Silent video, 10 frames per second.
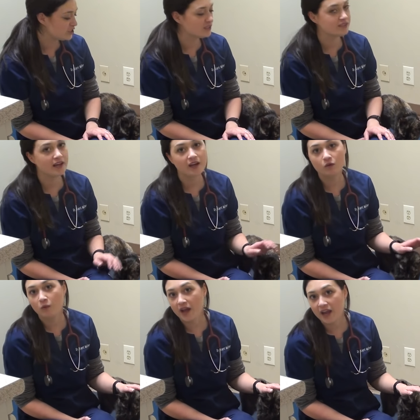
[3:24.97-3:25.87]
she's
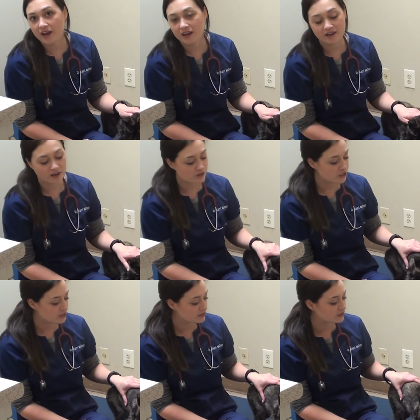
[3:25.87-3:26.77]
gained weight, and now
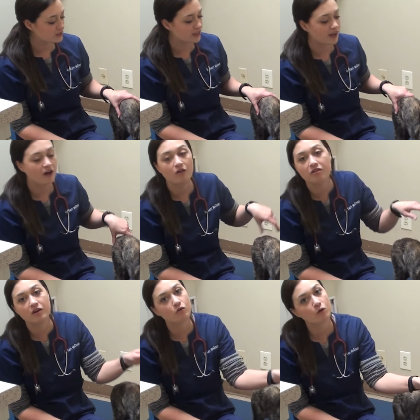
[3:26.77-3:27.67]
she just looks like a
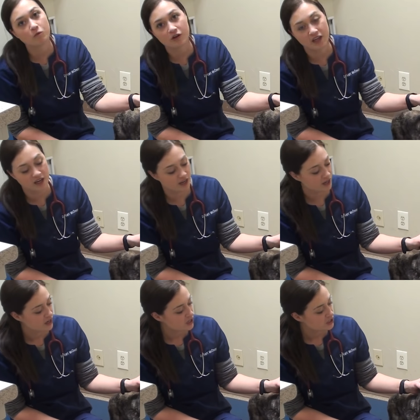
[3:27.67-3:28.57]
healthy, normal kitty.
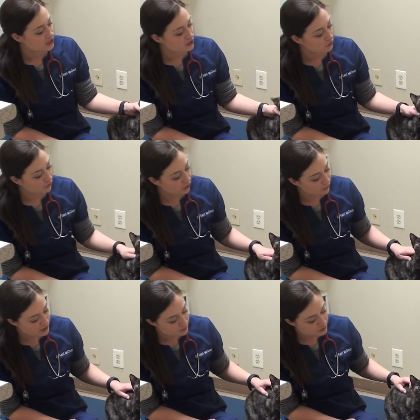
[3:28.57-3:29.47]
She's over her
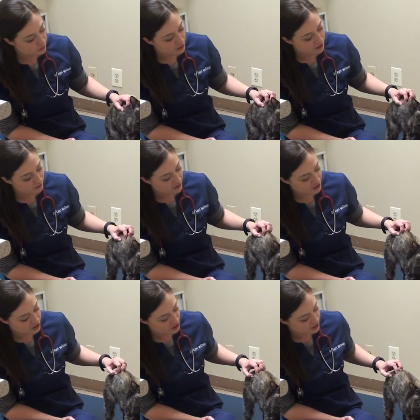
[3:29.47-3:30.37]
respiratory
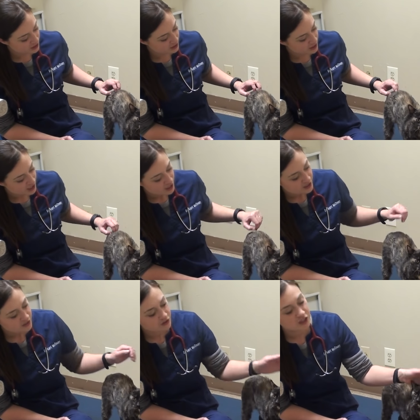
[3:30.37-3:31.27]
infection,
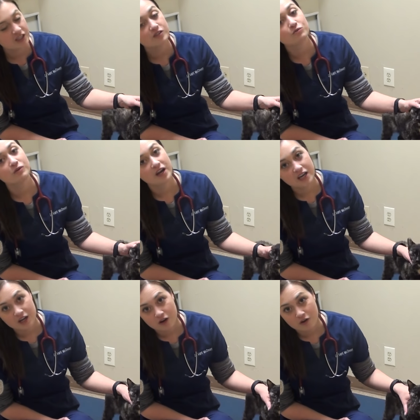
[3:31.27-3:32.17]
so she is ready
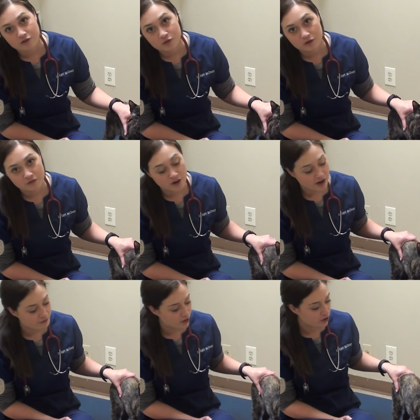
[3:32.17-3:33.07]
to go to a
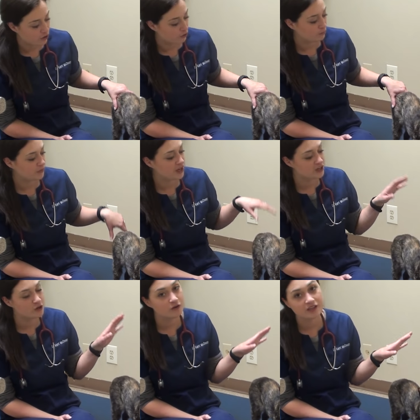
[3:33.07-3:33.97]
forever home, and
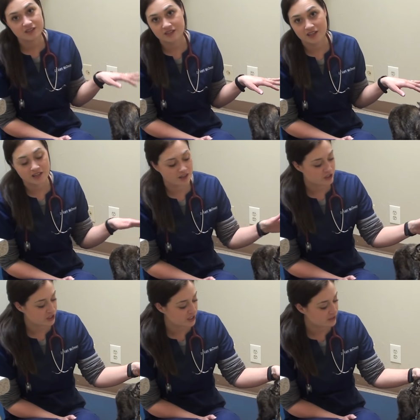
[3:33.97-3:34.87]
you can see that
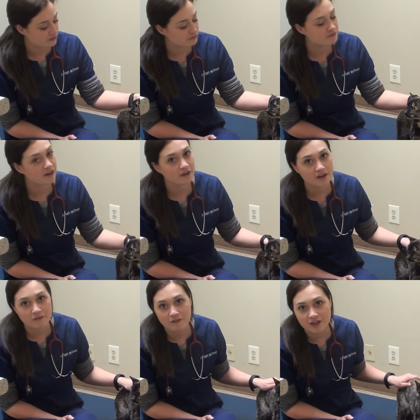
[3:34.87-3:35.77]
she is very
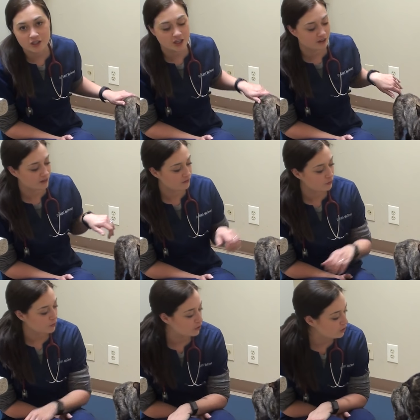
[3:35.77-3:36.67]
affectionate and
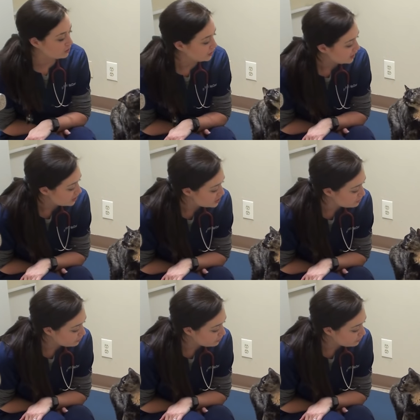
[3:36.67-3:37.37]
lovable. She